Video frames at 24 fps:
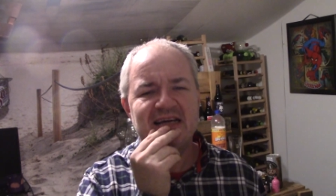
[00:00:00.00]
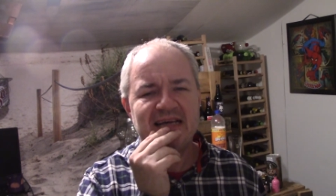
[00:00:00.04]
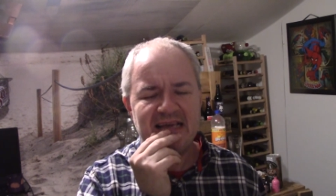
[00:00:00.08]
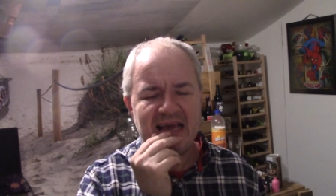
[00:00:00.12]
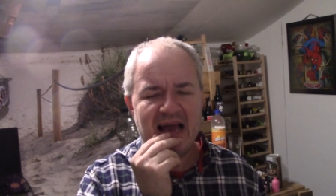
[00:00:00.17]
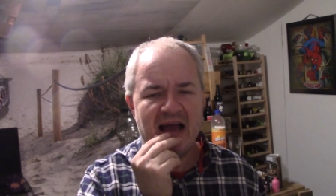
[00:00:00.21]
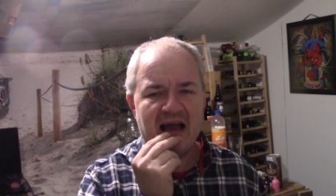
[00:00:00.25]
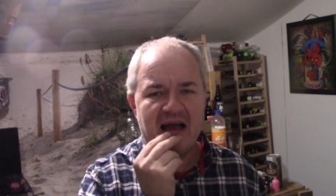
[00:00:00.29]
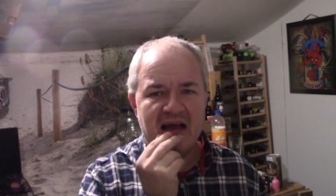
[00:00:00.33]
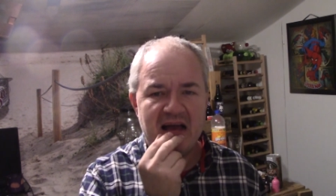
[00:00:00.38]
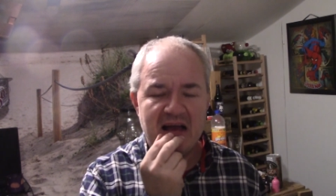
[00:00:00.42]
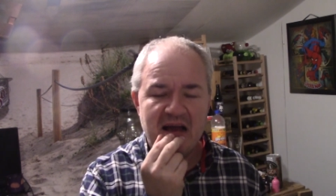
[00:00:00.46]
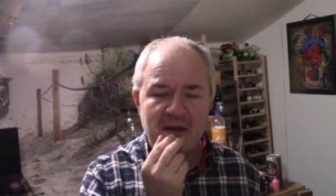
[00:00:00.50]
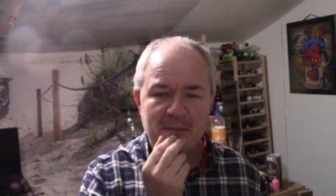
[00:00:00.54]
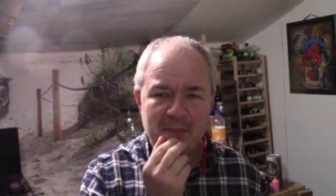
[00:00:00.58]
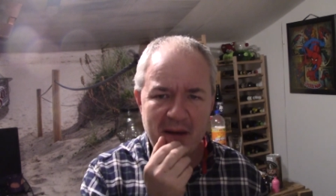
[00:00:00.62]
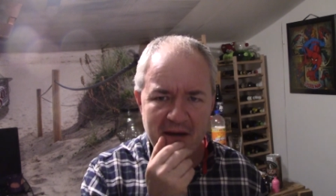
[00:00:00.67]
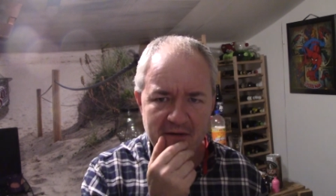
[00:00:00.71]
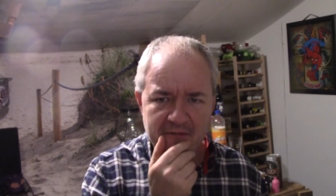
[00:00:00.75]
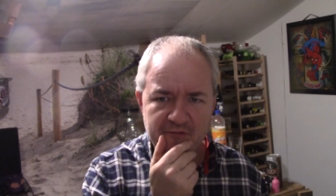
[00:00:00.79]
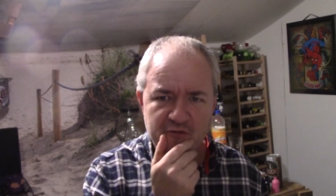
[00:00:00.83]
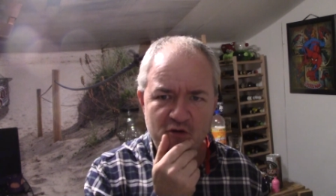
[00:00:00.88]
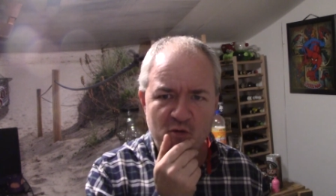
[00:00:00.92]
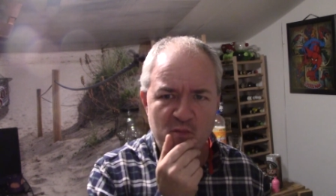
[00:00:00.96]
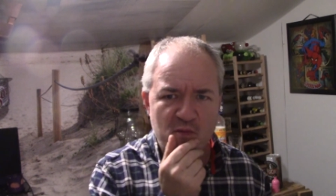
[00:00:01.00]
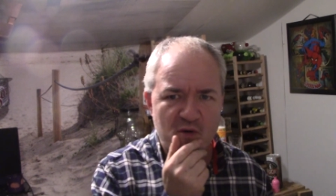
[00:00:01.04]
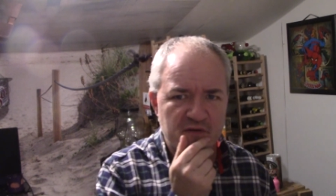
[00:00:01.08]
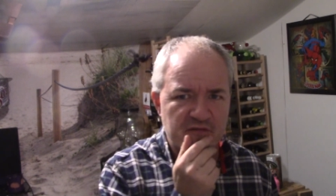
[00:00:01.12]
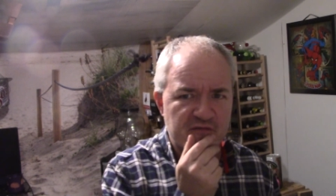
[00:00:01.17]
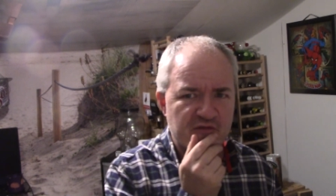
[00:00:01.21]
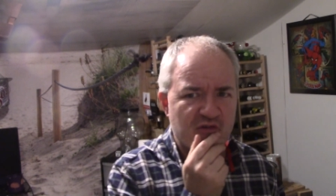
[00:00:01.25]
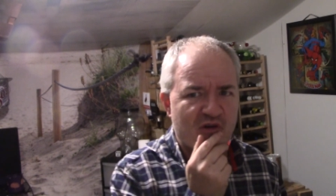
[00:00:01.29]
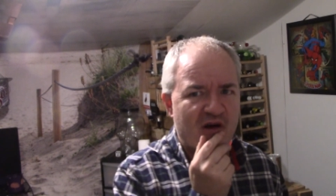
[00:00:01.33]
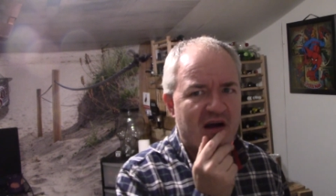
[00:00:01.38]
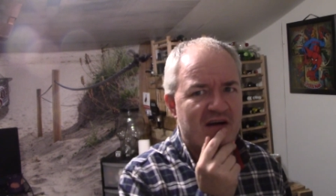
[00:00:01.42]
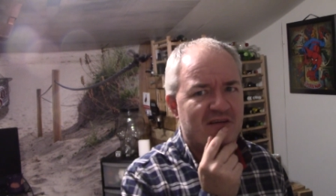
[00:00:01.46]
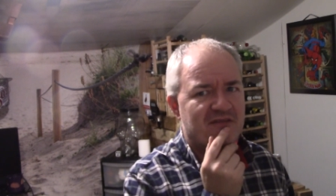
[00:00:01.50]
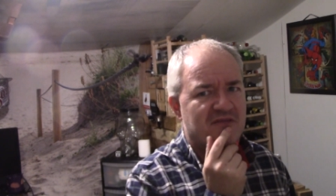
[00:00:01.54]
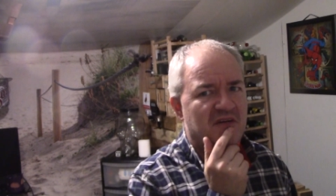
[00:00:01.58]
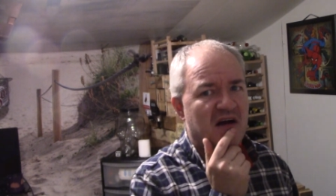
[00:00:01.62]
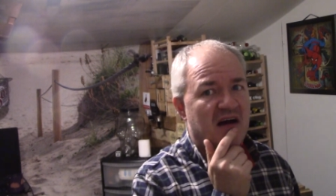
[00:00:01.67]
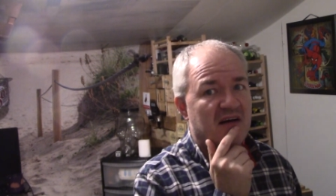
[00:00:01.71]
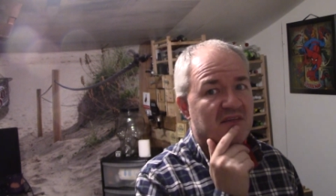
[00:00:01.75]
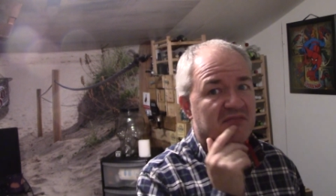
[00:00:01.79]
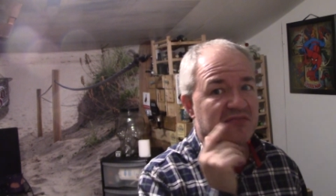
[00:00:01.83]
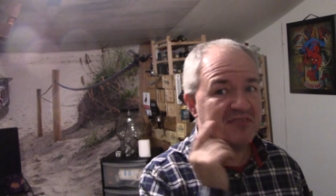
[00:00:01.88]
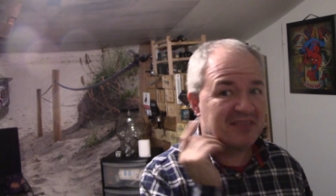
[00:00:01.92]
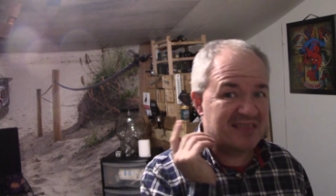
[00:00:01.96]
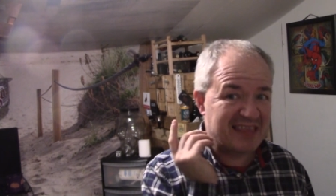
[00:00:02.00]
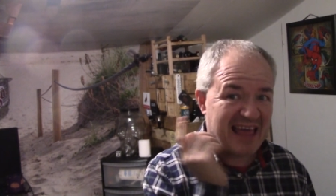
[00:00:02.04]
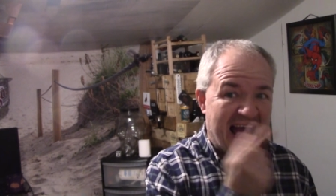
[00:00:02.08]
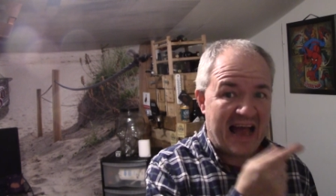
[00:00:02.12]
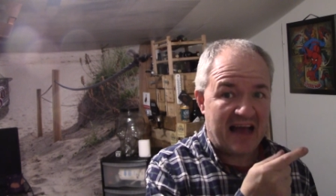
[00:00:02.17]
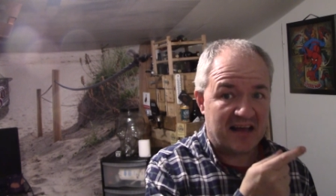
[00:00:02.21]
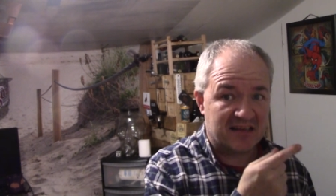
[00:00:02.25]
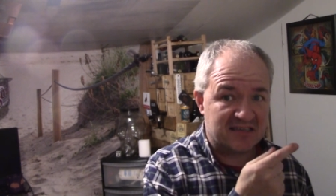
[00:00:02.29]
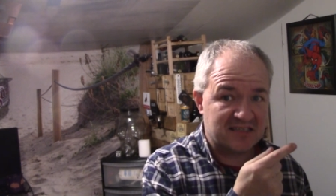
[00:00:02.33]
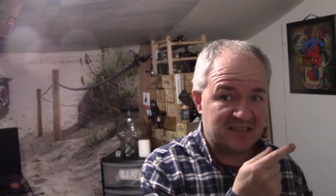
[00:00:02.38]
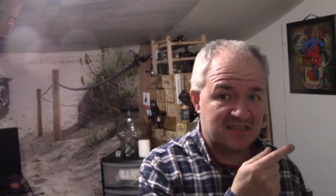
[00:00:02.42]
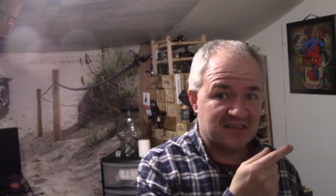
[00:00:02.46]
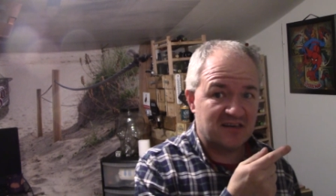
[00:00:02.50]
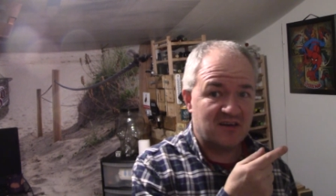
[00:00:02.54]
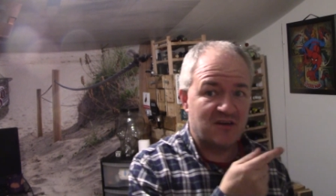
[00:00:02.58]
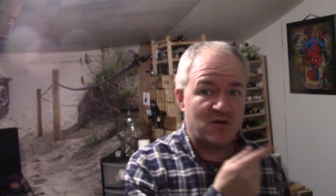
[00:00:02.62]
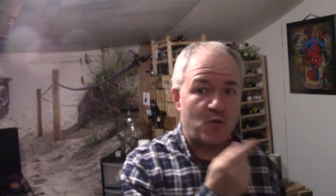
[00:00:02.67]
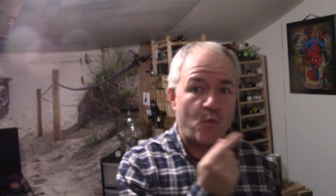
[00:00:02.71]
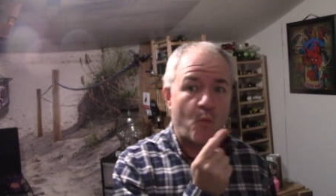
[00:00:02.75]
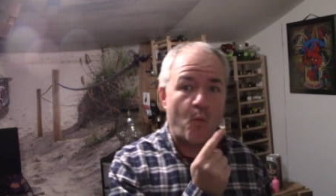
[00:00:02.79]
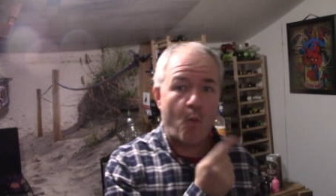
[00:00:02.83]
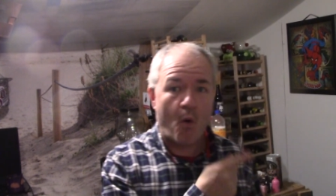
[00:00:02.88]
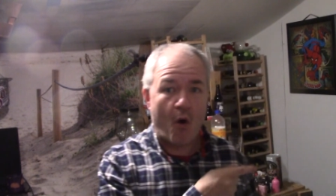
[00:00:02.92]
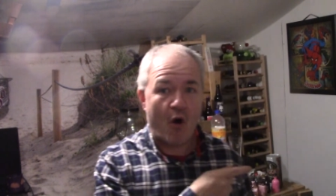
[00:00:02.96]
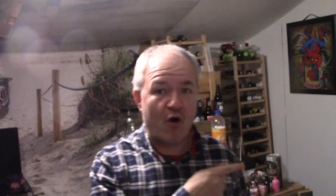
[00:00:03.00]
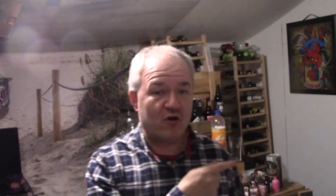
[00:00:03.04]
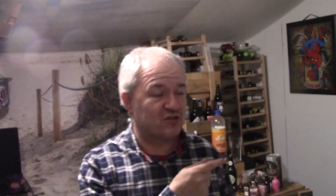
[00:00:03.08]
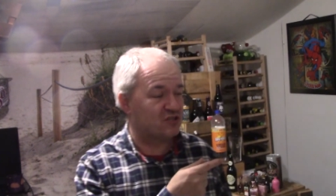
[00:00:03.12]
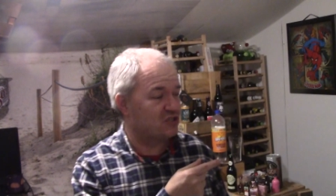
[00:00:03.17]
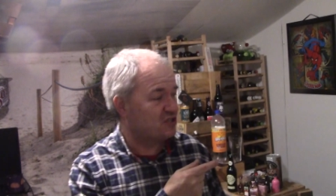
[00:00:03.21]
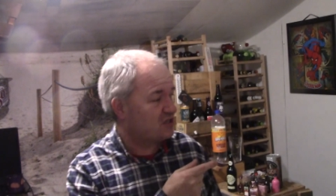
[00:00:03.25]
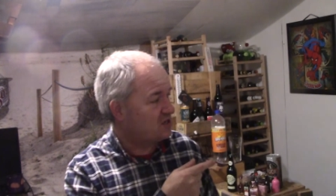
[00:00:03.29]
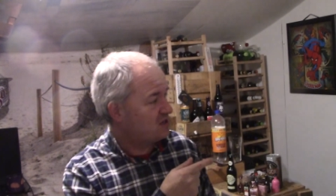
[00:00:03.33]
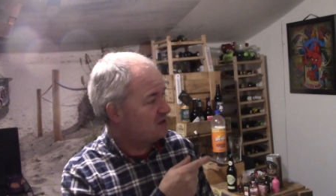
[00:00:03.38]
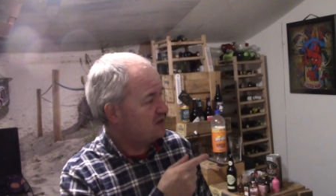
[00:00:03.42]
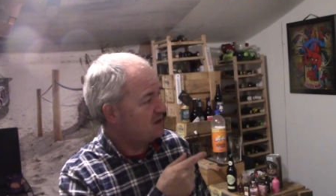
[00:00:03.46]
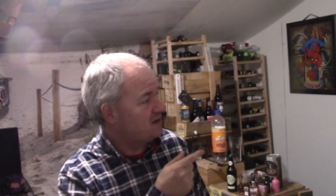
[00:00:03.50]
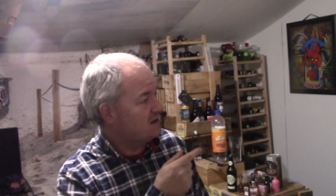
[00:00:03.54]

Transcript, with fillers: yeah about 4.4 out of 5 that was